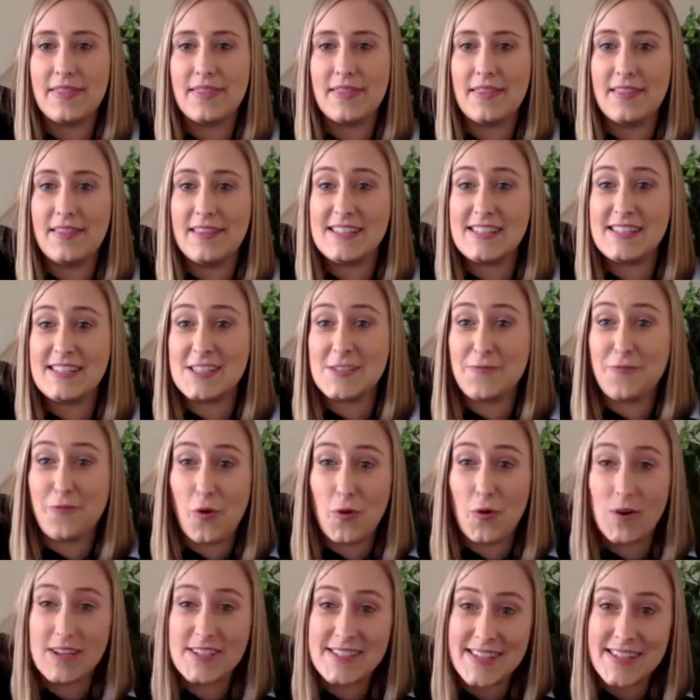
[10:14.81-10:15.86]
This is
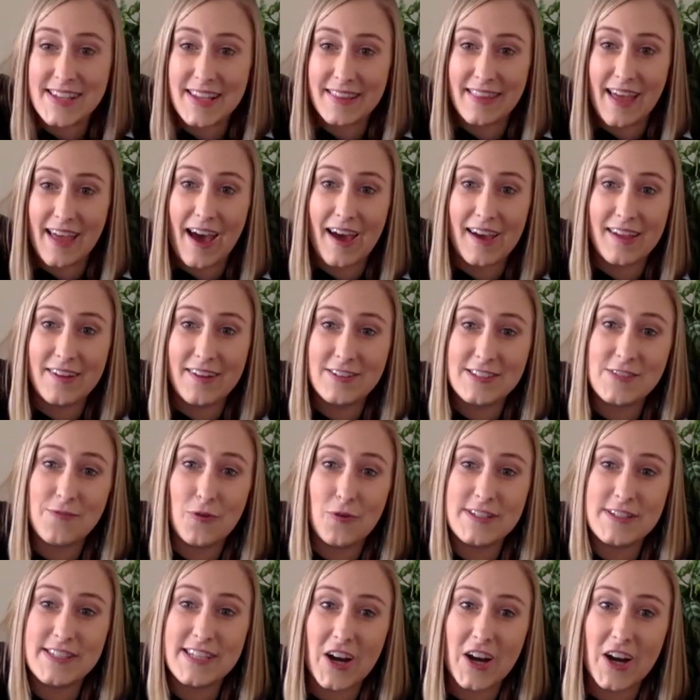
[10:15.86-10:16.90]
forcing that. It's
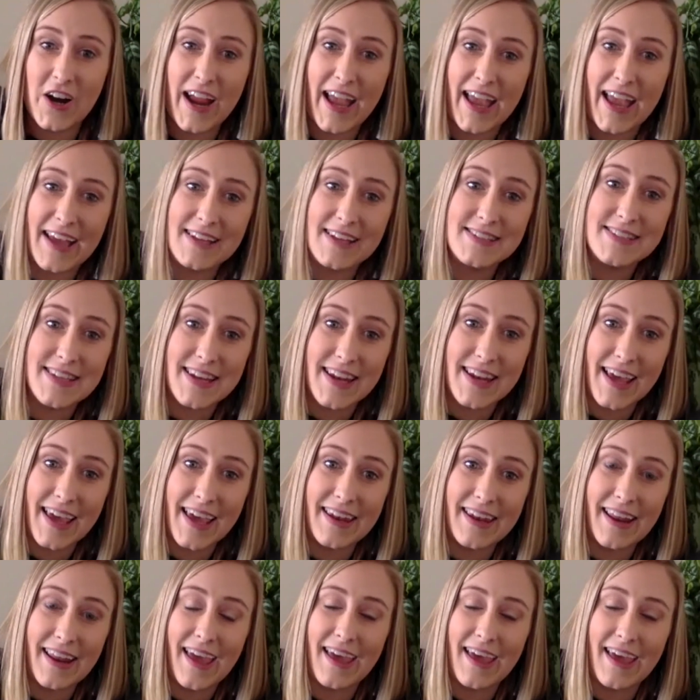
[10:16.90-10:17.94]
forcing our hands in
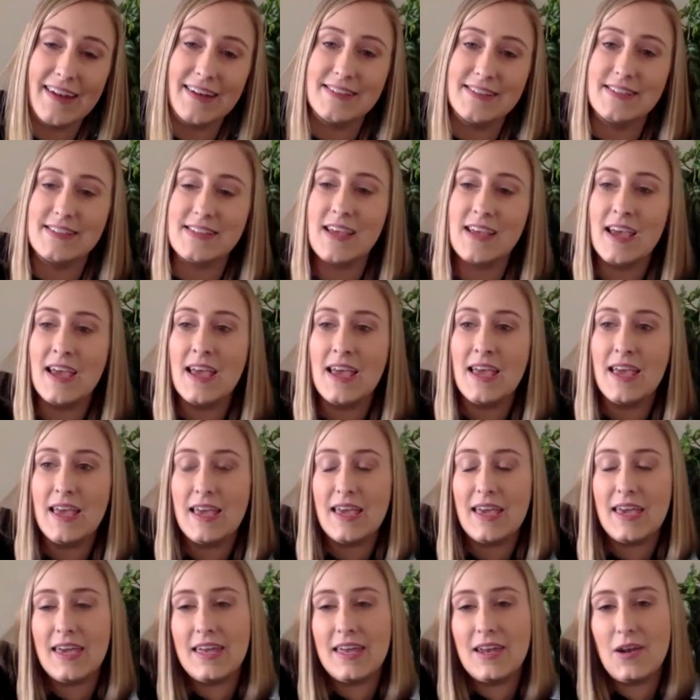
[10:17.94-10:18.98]
it. And
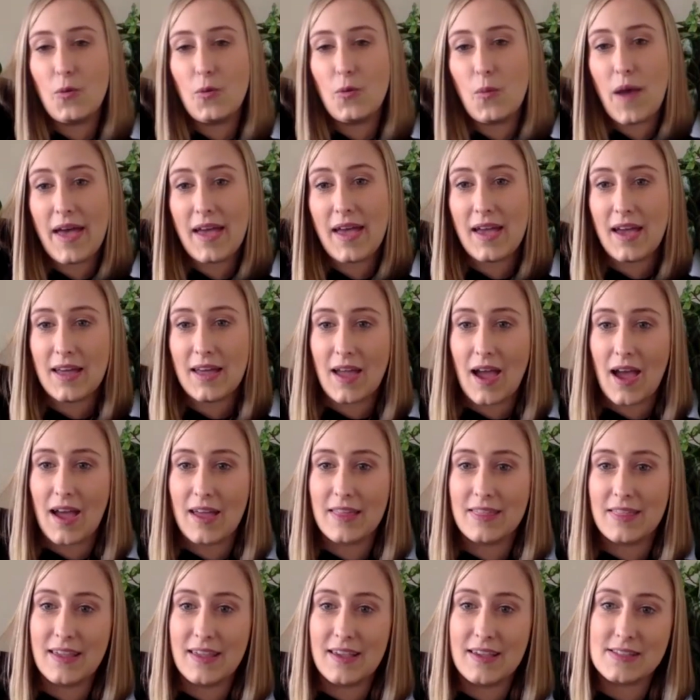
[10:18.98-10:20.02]
in a way,
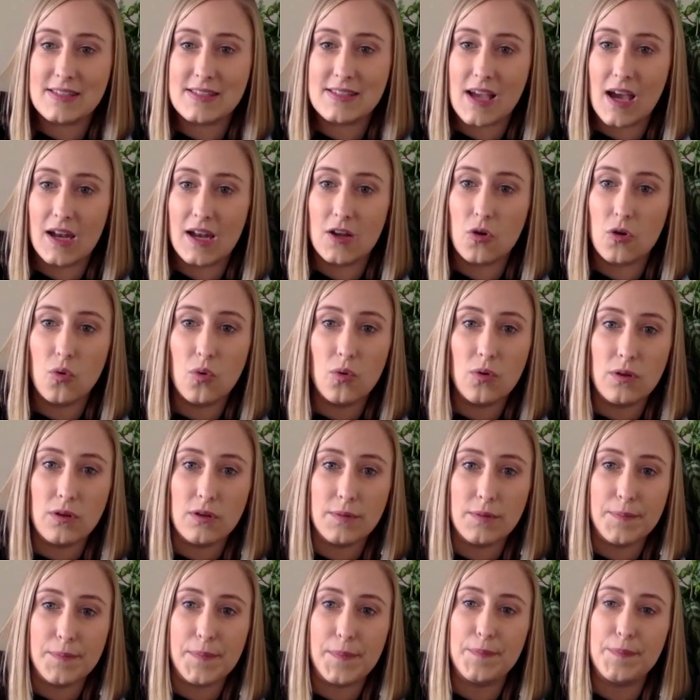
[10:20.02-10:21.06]
I think it's kind of
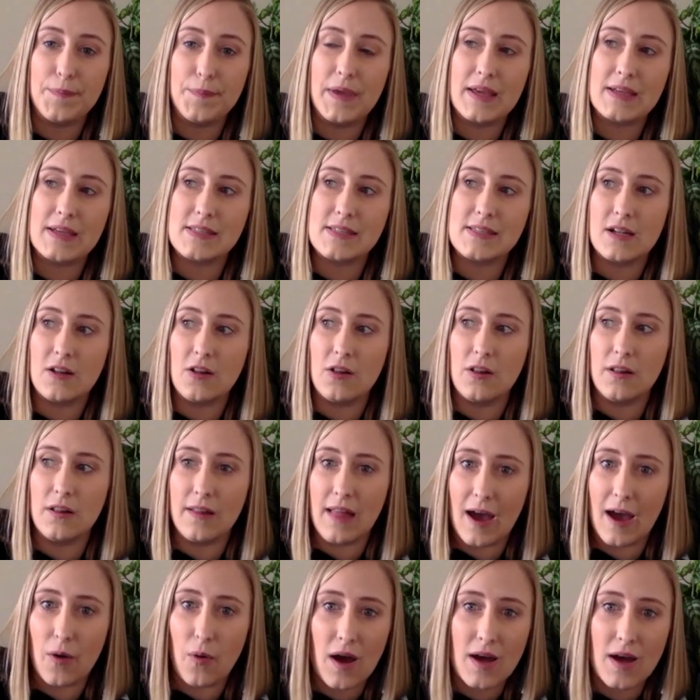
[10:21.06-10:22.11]
cool because it'll
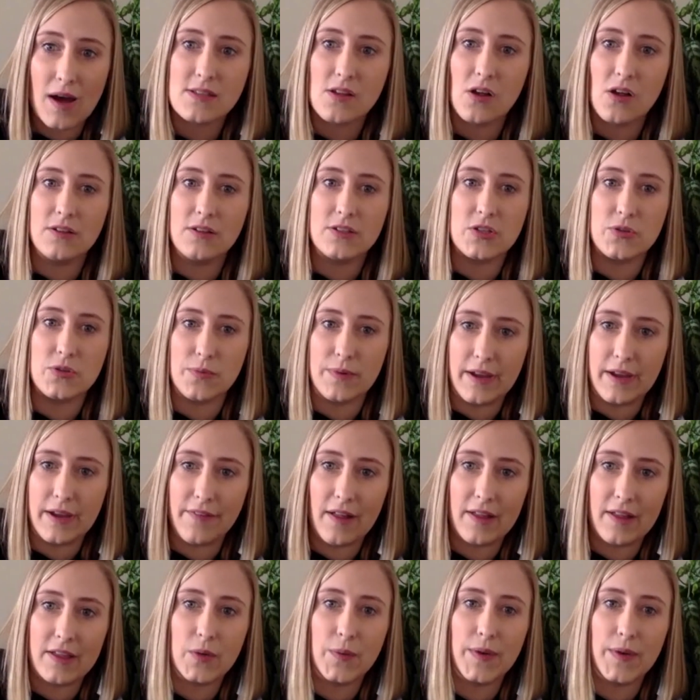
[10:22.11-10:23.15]
allow us all to
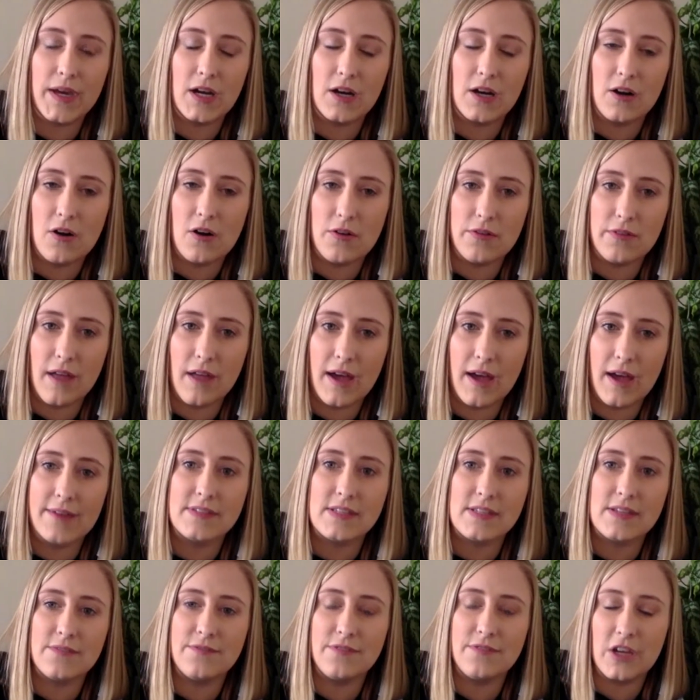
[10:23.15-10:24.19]
reevaluate our own
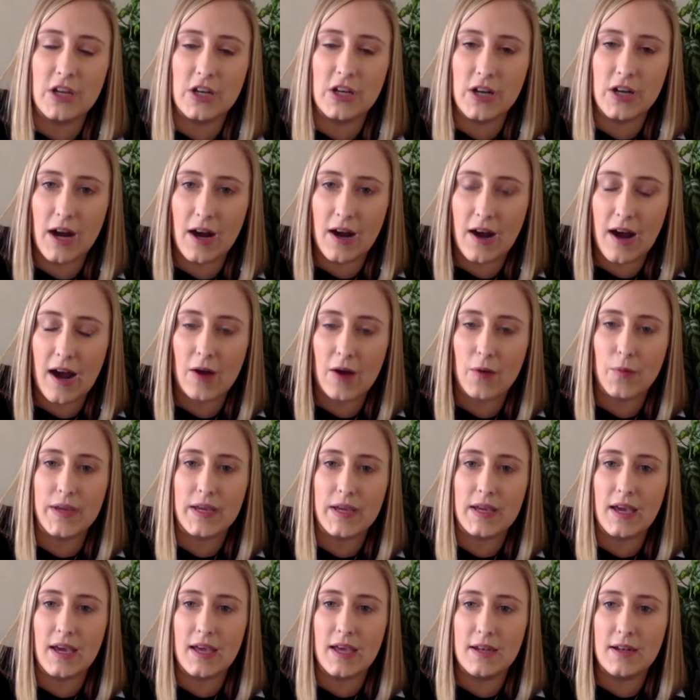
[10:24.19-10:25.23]
lives and figure out how
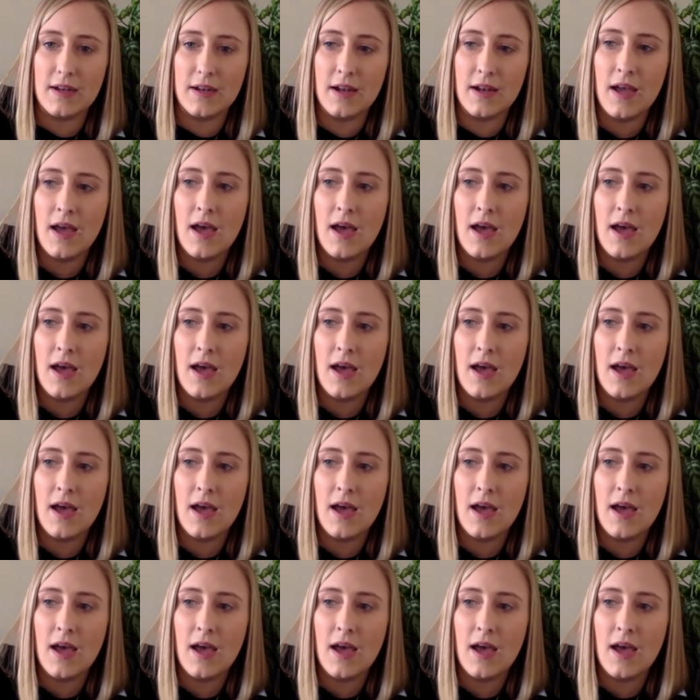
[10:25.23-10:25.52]
we can